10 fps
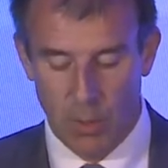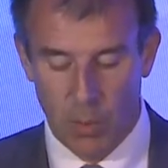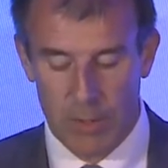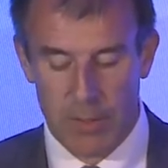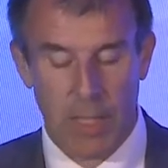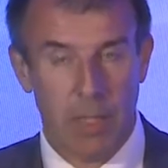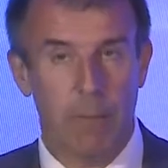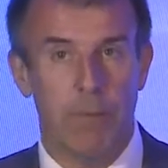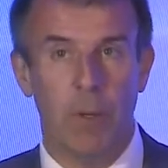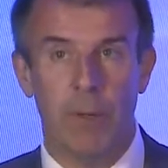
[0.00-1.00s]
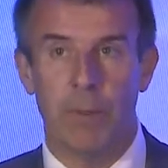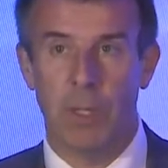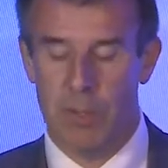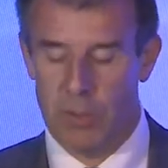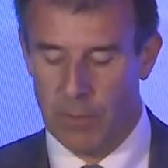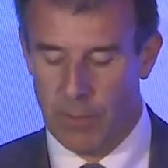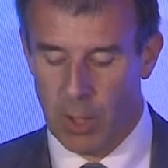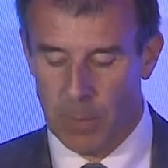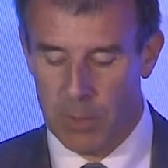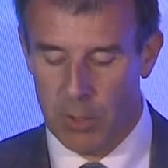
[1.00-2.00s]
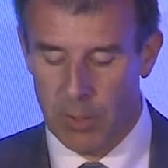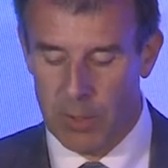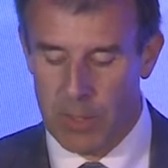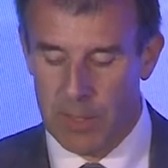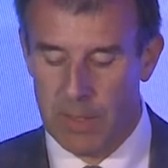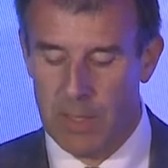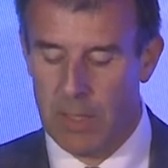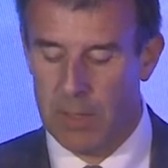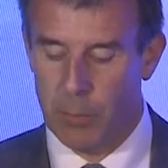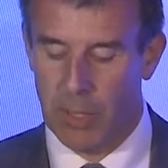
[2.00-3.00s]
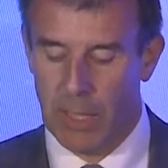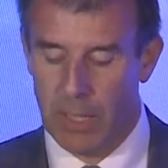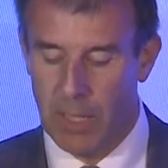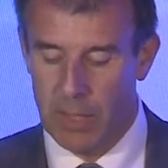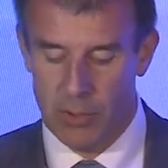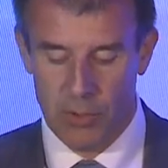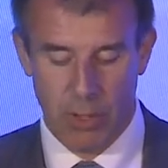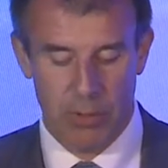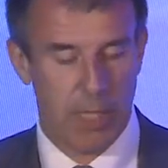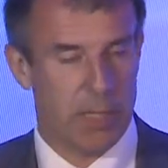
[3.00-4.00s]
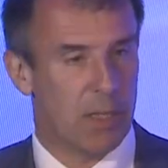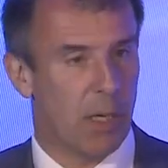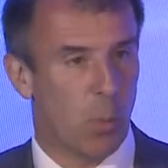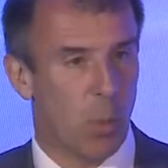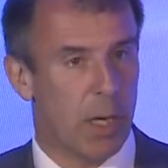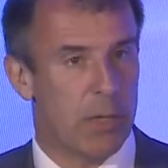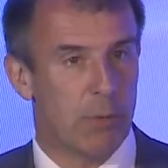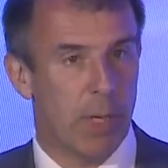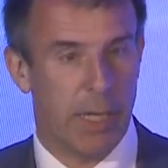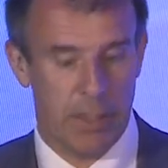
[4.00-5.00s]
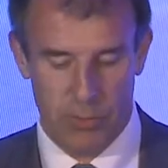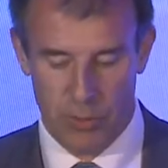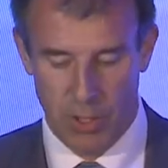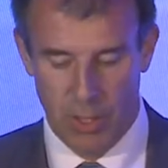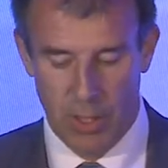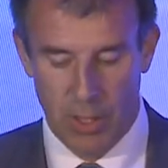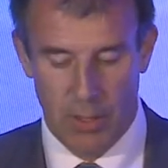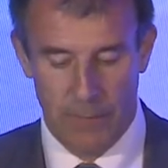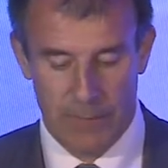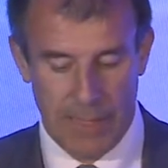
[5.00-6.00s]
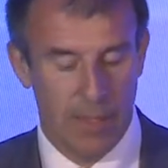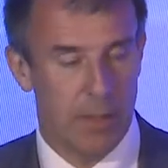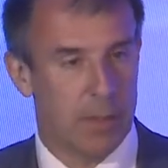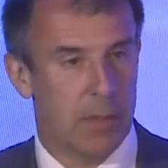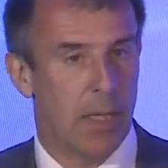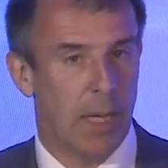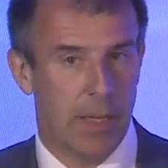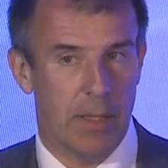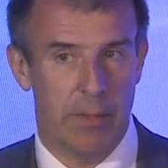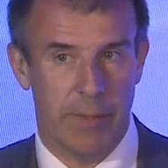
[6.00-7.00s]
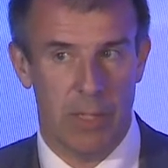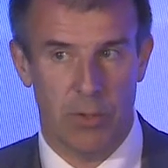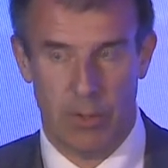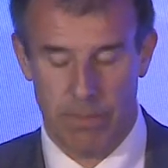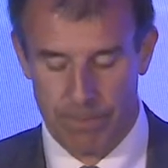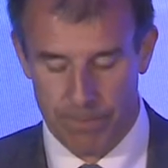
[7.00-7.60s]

whilst taking full advantage of the opportunities this is bringing to showcase our wide range of talent and innovation.